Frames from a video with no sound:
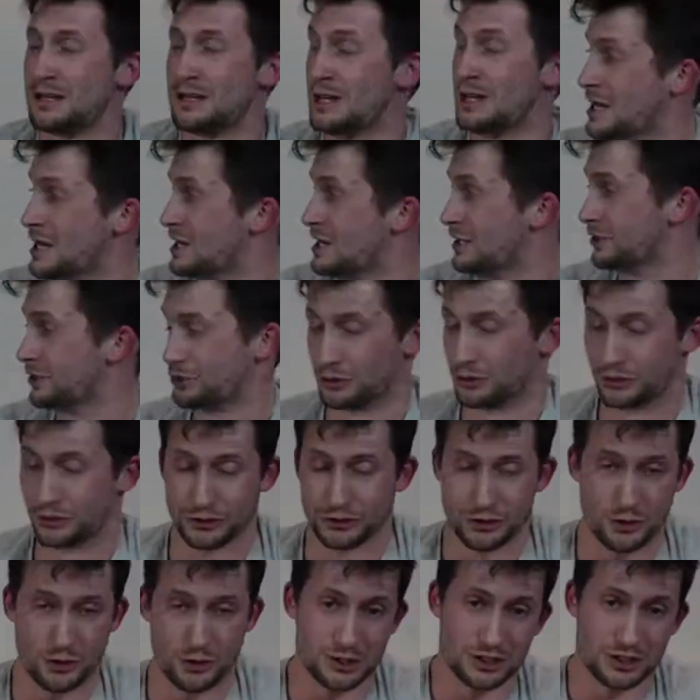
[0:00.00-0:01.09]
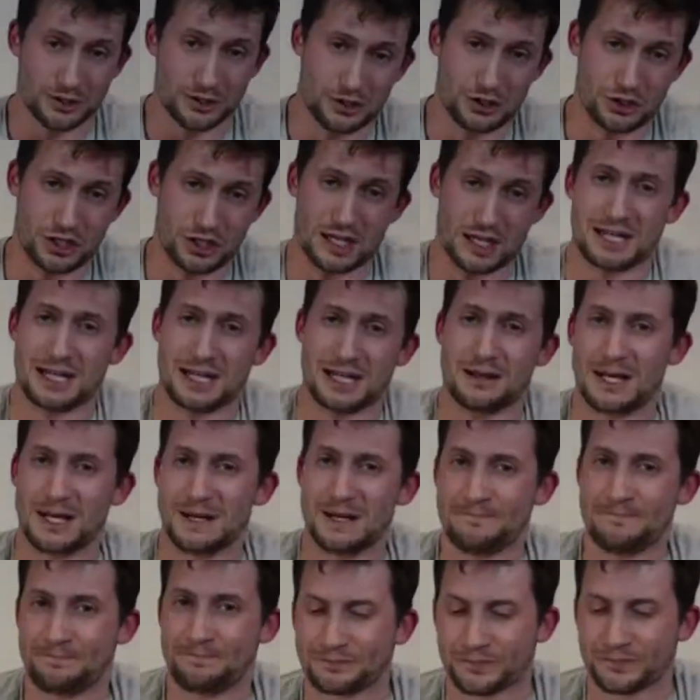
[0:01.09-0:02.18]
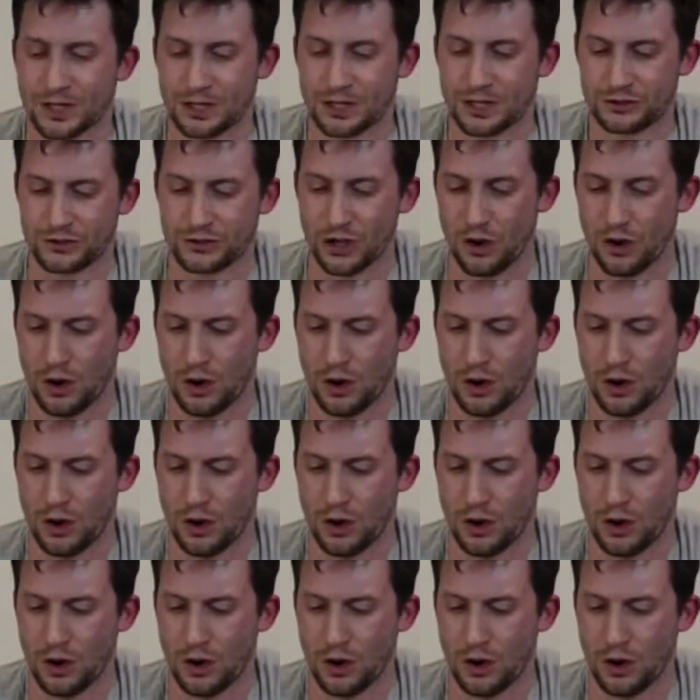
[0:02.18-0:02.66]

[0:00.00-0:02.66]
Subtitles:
The door's open, so I know she can hear me. So